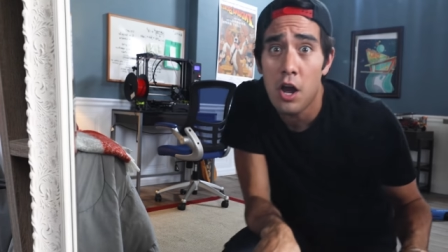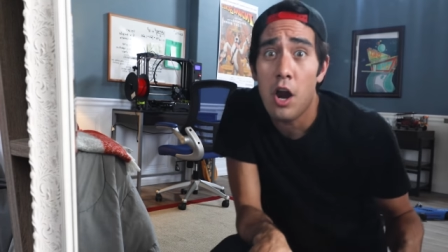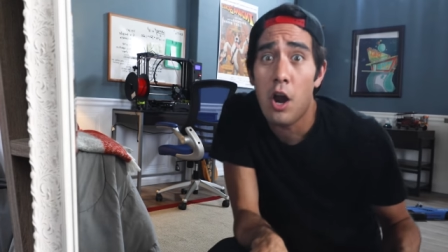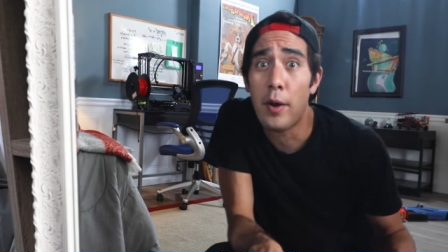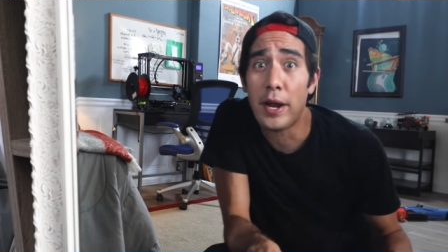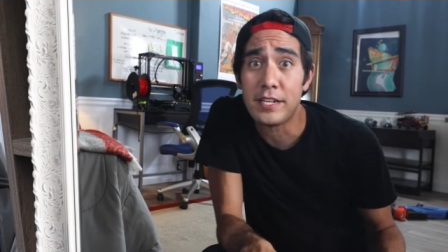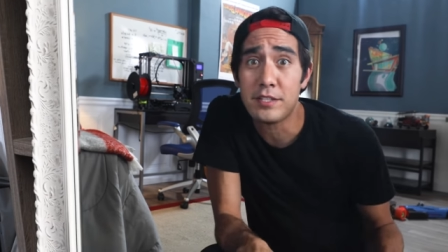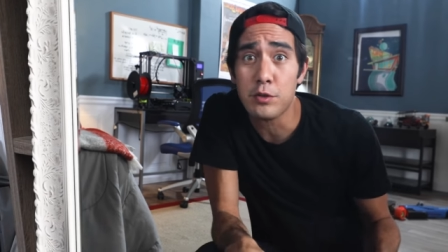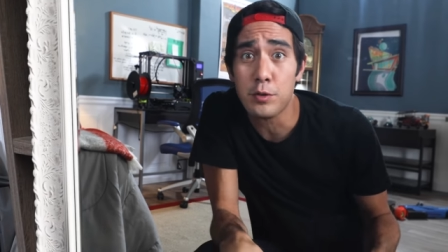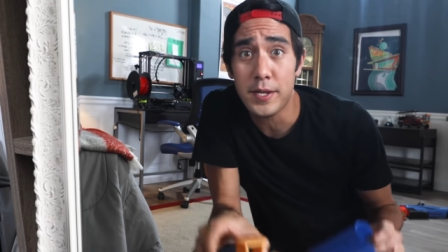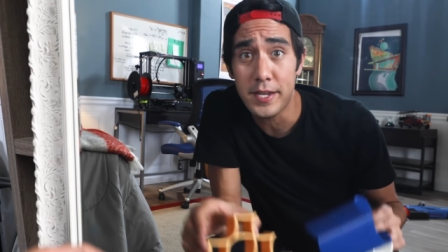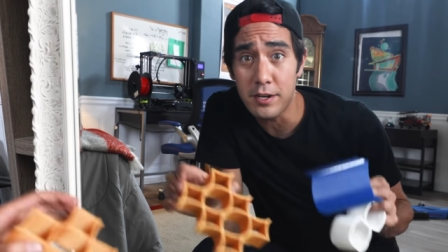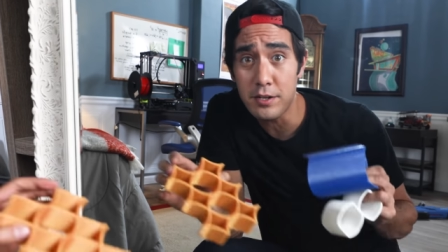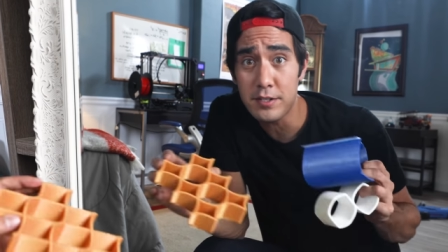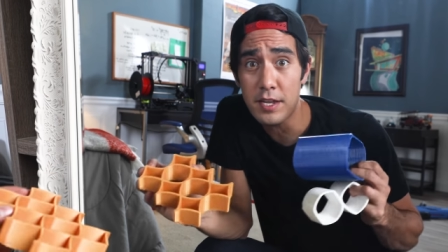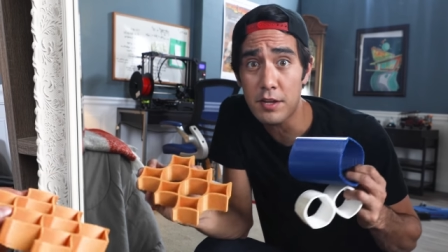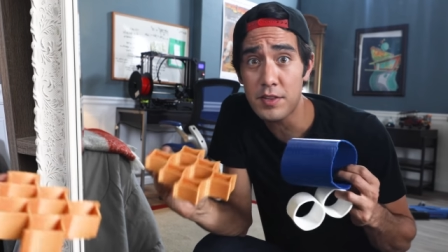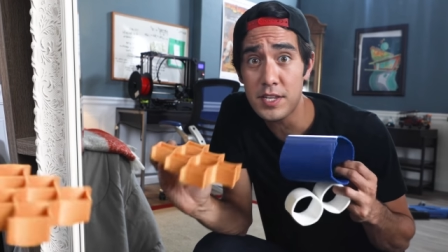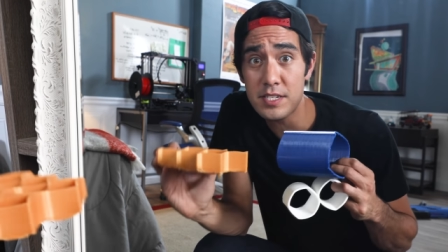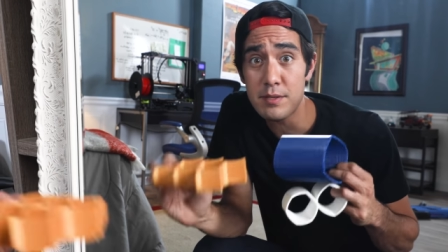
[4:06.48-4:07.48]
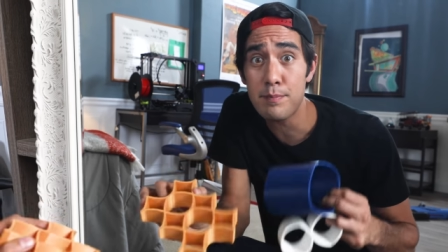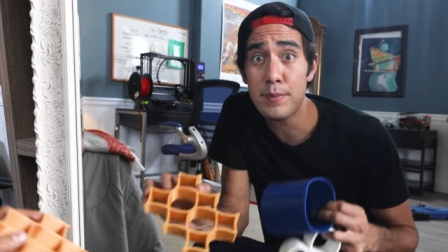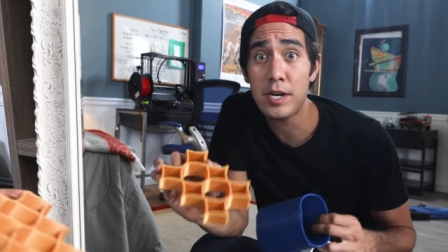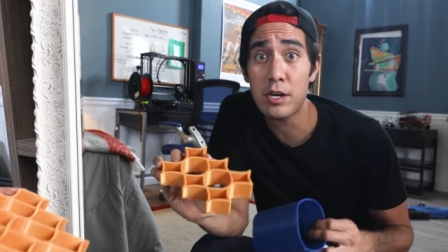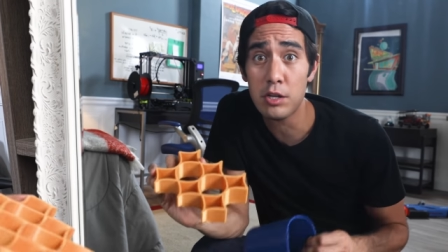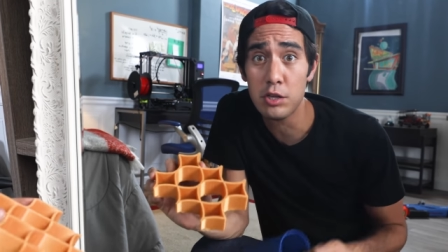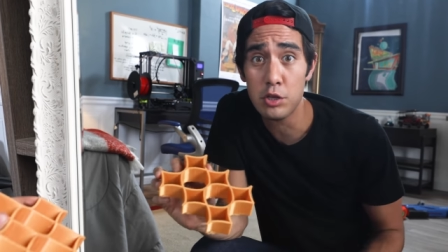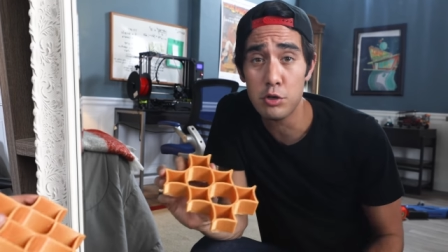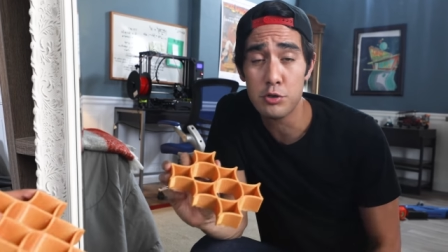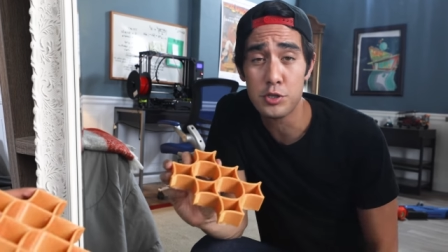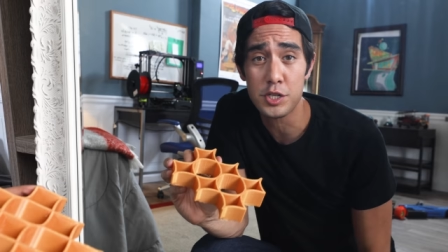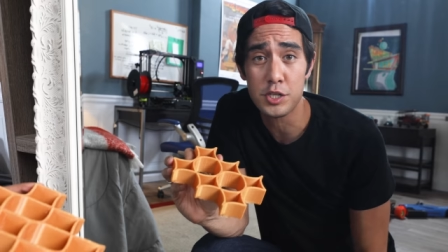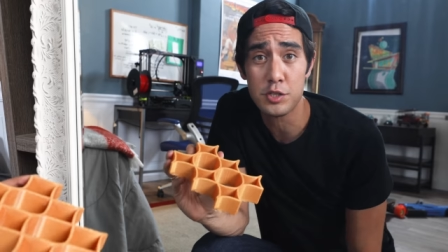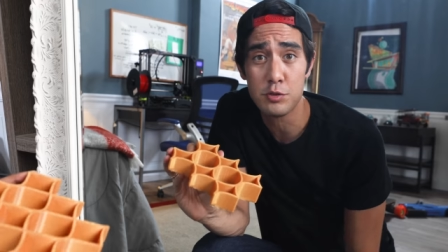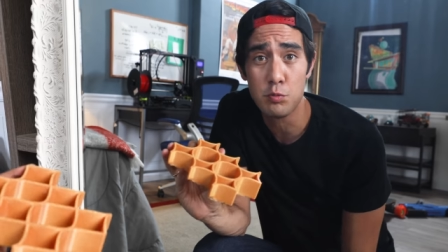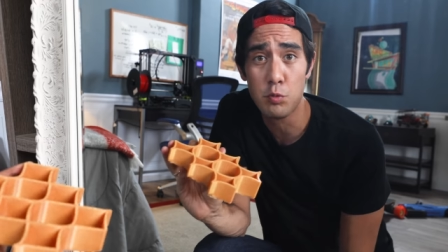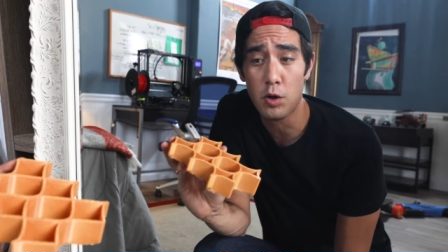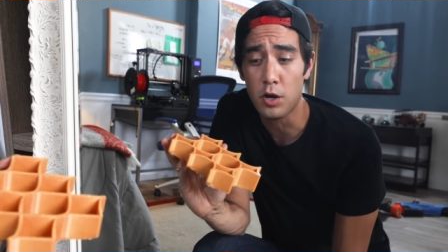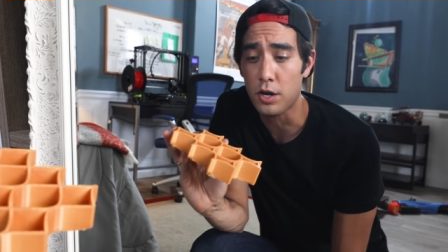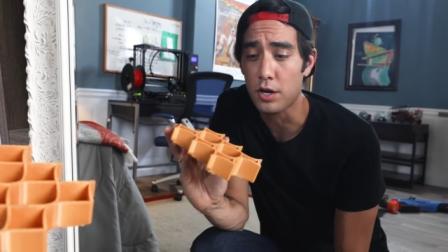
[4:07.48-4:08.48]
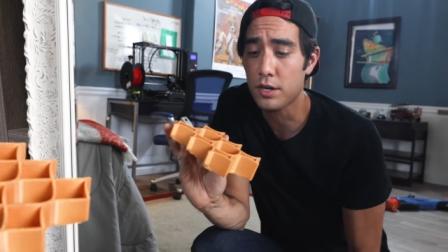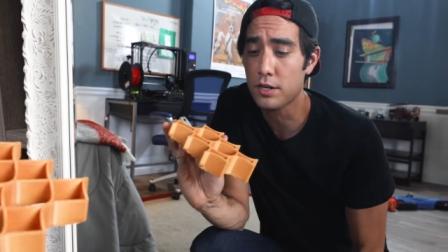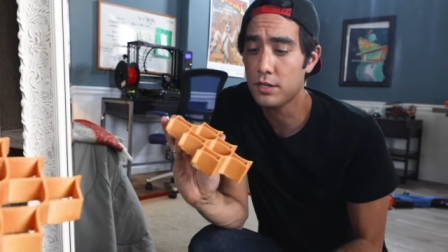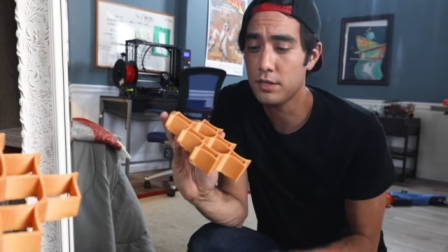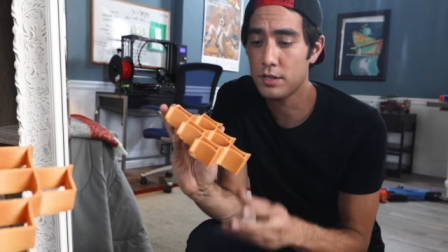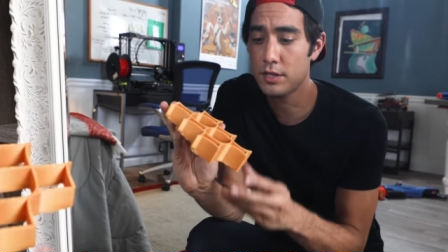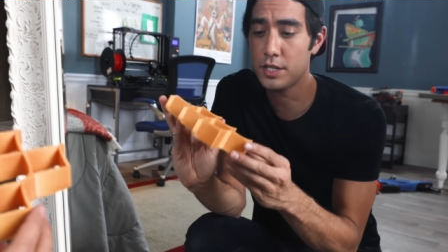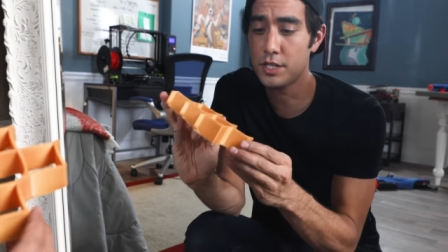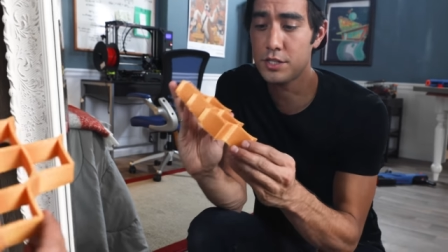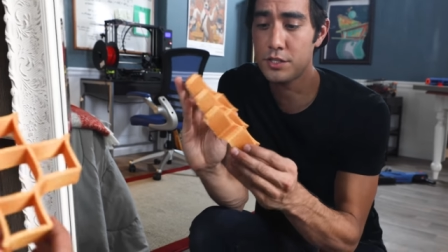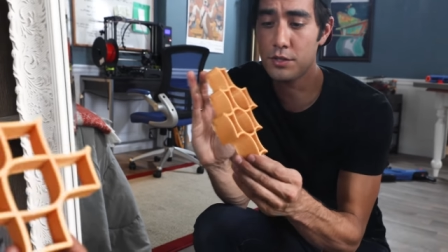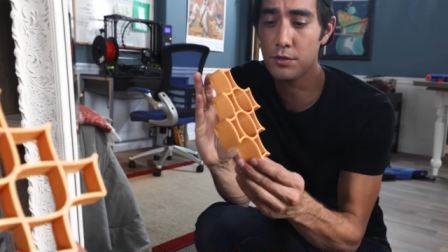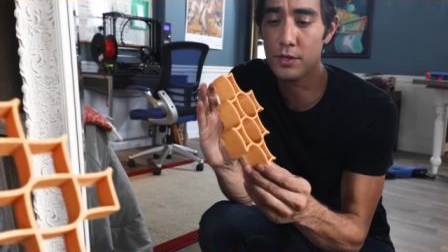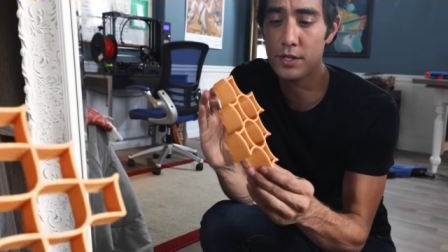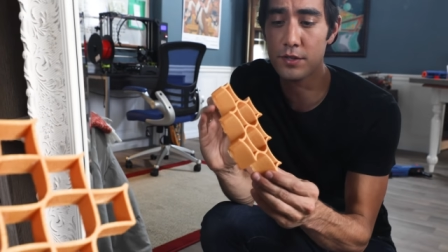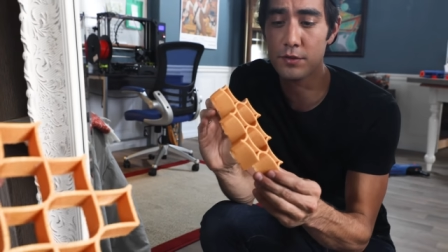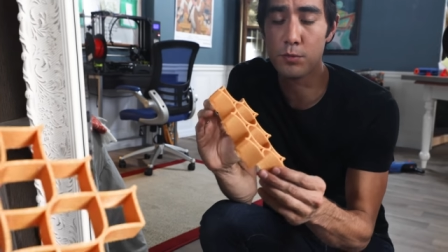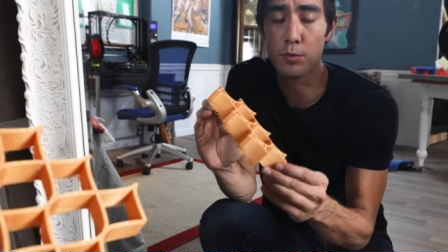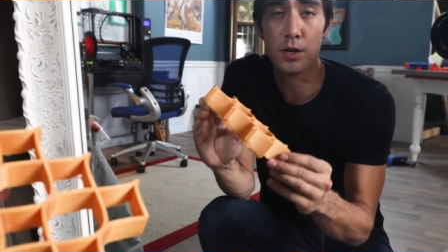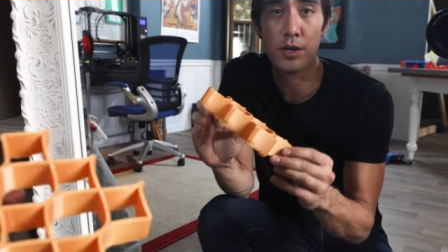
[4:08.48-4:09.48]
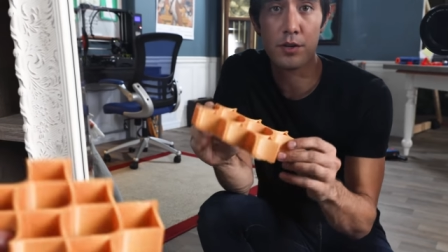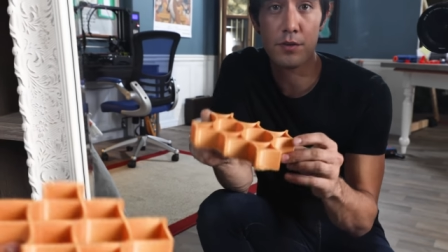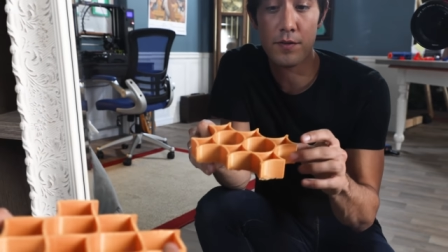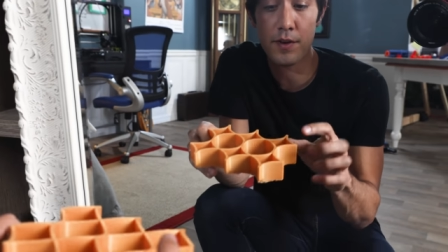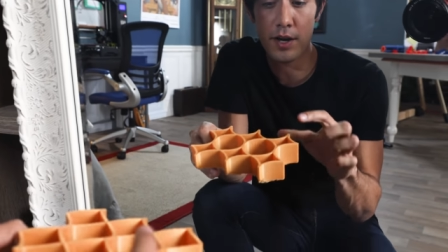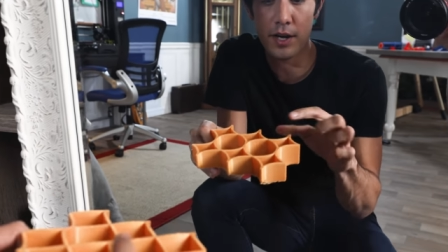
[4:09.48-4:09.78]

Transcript: All right, so here's how these mirror illusions work. Let's do this one. You've